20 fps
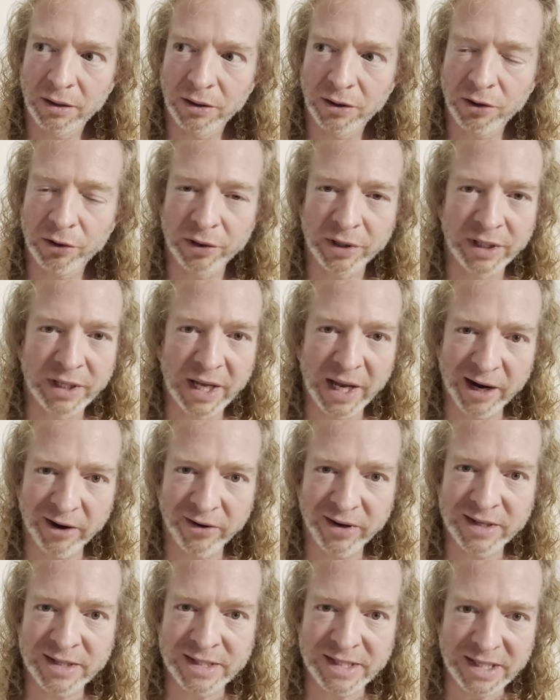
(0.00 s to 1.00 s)
you're
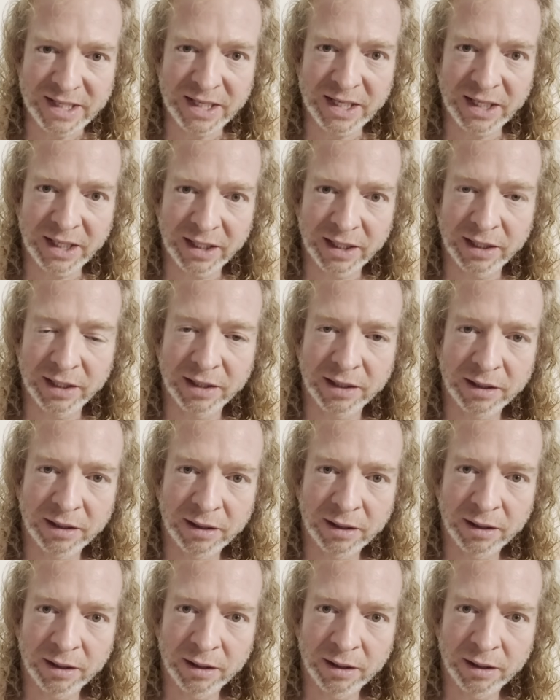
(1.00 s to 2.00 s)
guaranteeing
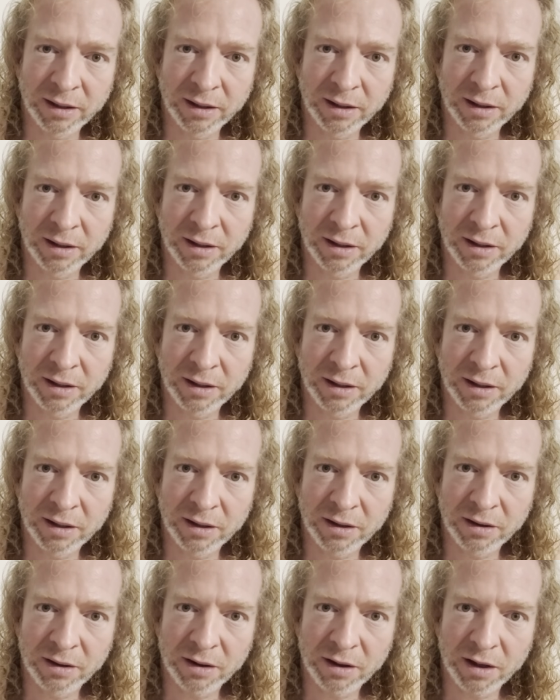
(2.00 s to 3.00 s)

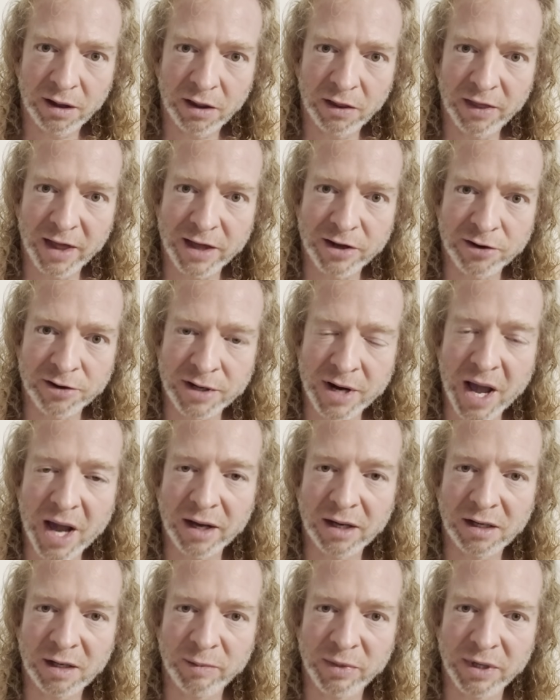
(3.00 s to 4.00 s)
that you're
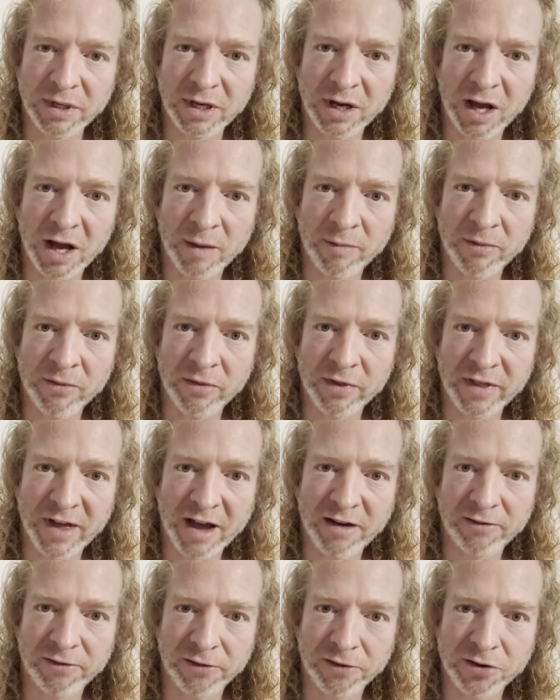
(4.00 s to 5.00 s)
not going to become
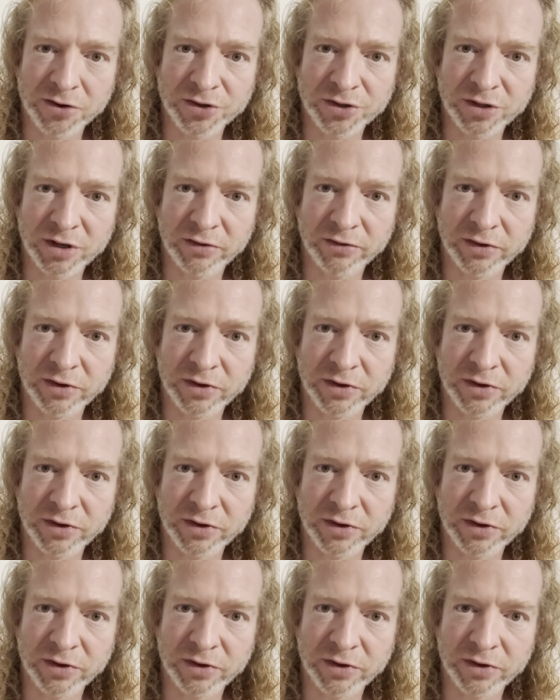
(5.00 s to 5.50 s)
that version of